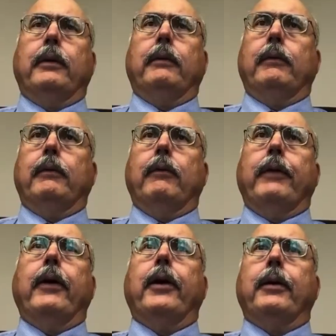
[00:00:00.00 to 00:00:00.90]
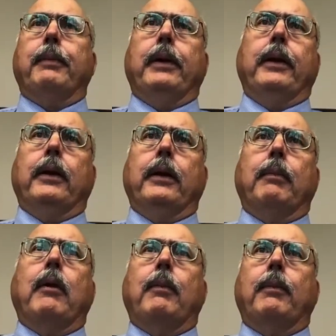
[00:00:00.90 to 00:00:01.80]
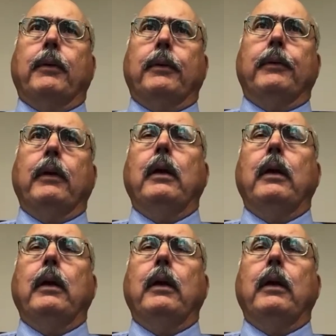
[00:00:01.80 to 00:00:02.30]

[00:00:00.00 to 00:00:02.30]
and vary depending on the properties.